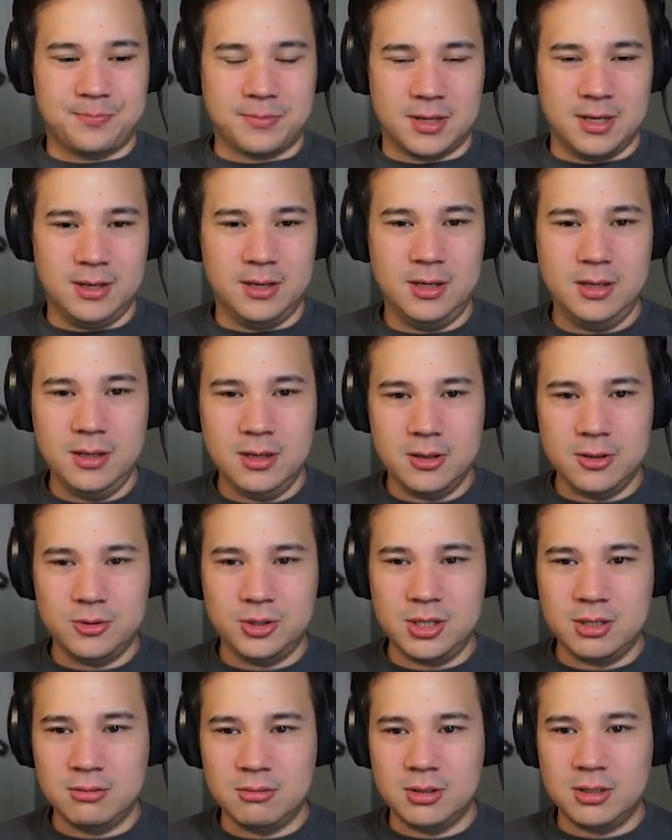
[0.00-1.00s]
You
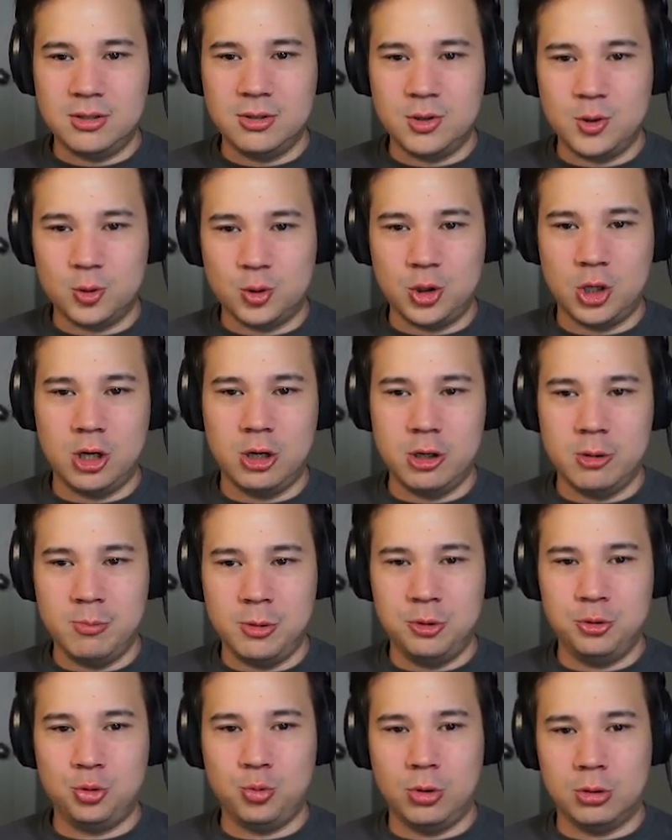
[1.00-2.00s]
certainly took your time,
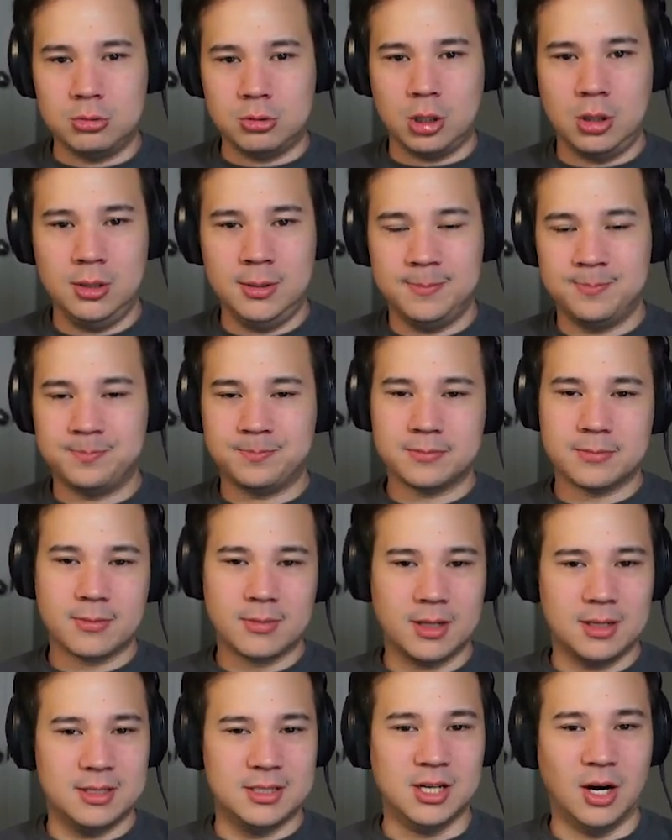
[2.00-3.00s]
Oswald.
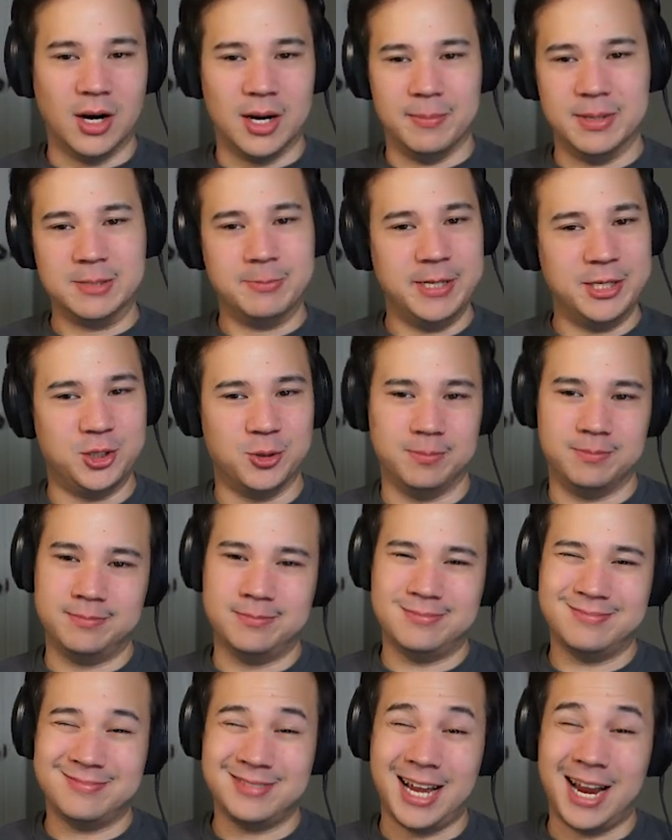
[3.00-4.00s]
Sorry, Miss Meacham.
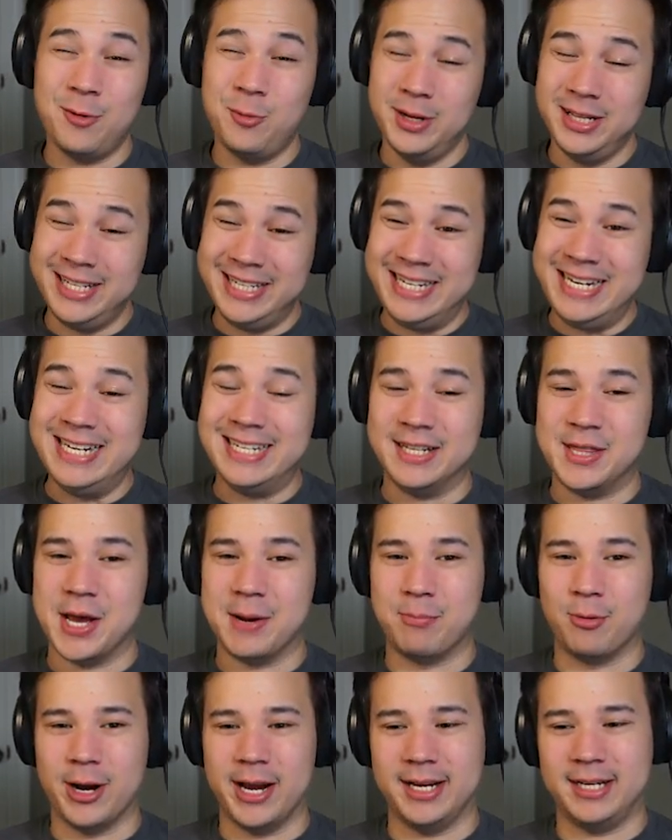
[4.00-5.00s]
I really needed
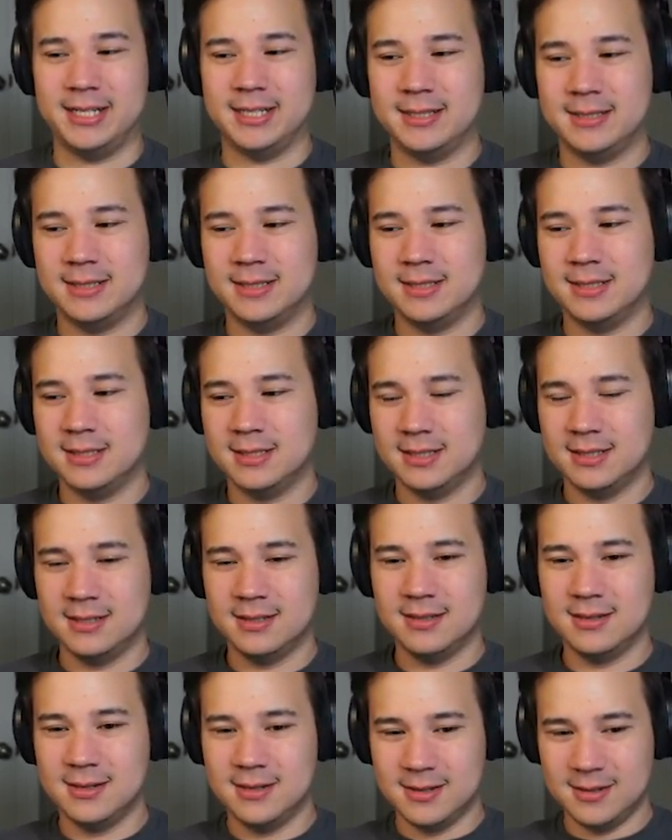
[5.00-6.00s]
that break.
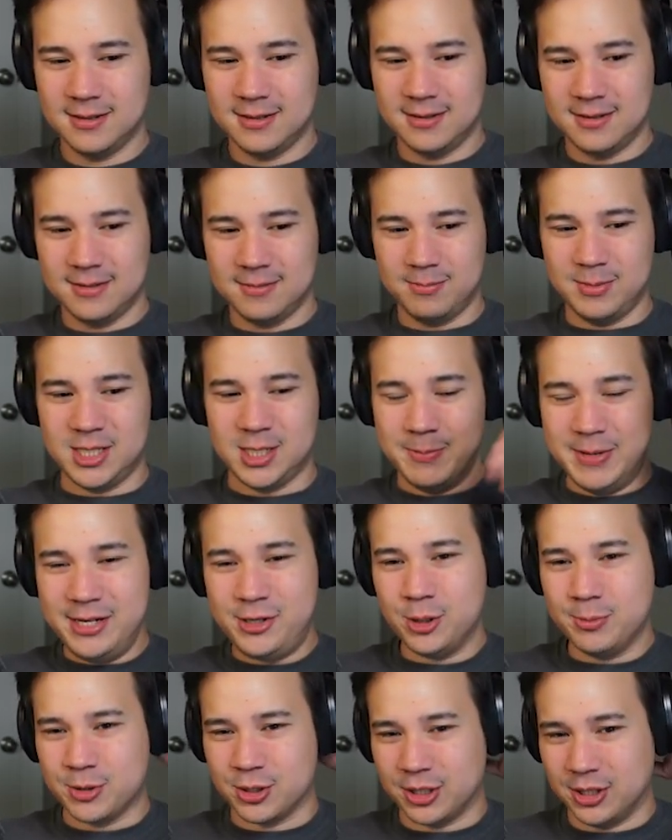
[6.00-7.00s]
Miss
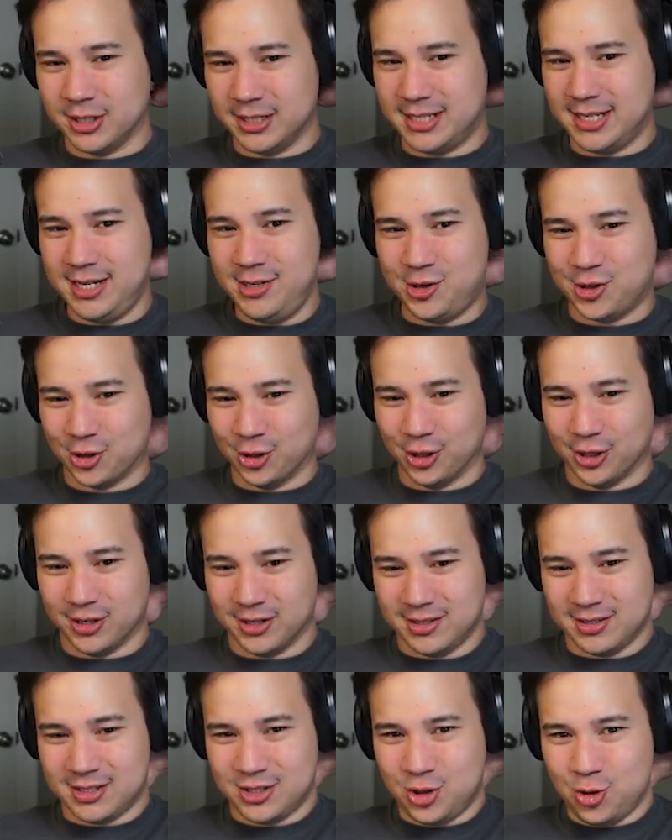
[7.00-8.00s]
Meacham's a good teacher
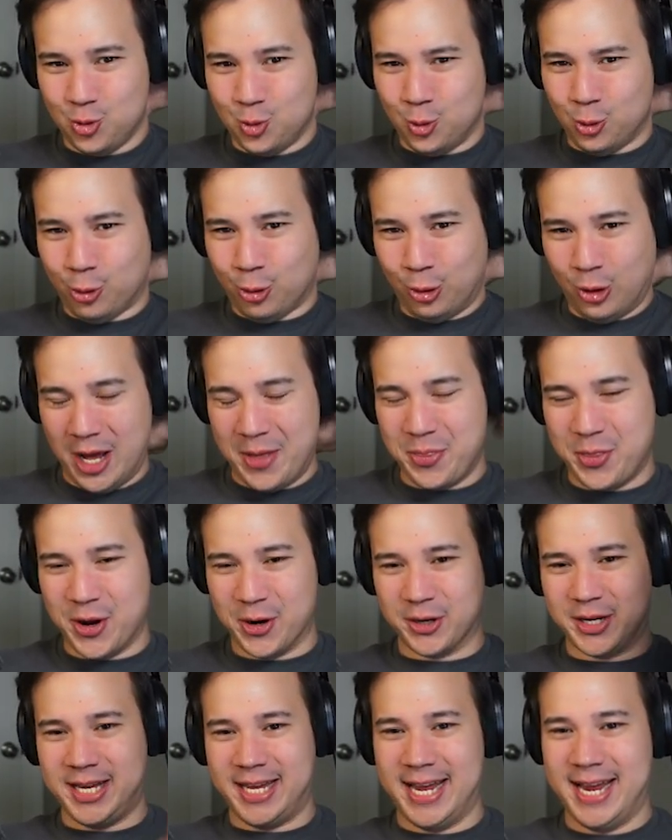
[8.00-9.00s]
to let
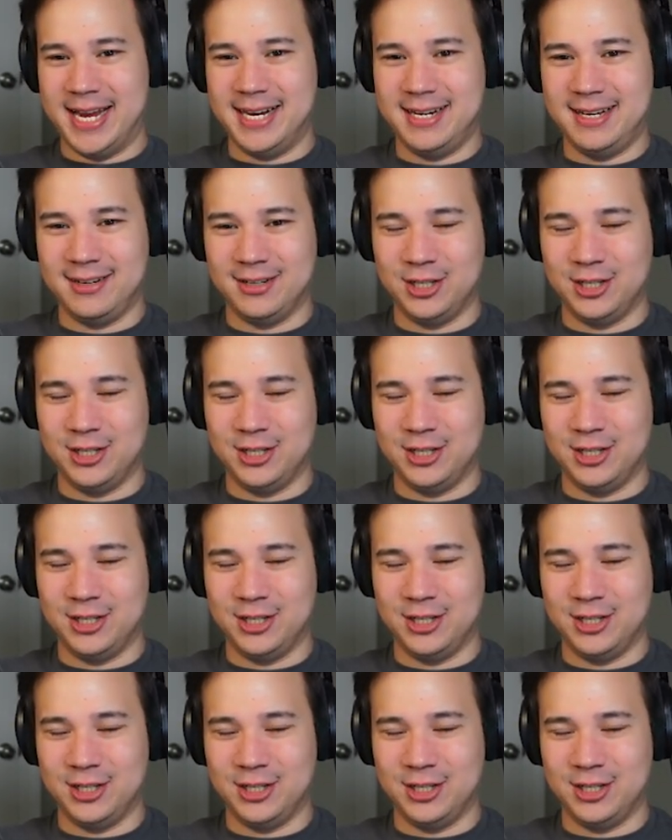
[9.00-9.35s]
their kid